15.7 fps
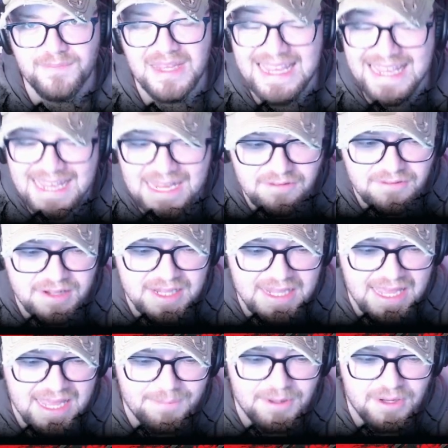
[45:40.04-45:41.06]
here and
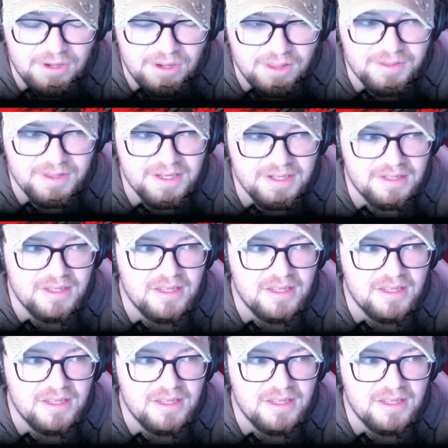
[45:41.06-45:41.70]
there, but nothing